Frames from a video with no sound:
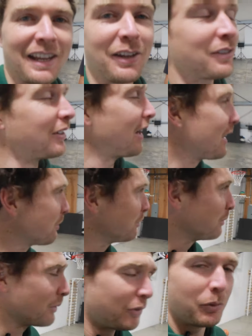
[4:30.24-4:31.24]
Yeah. Nice
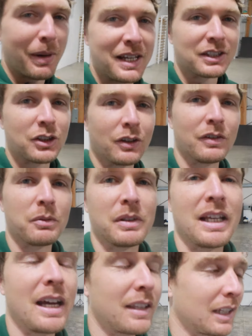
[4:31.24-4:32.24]
few bases covered with
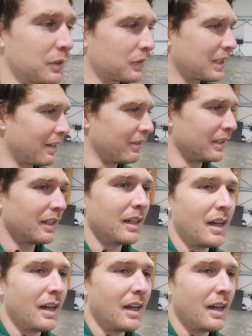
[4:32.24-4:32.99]
that. Thanks for sharing.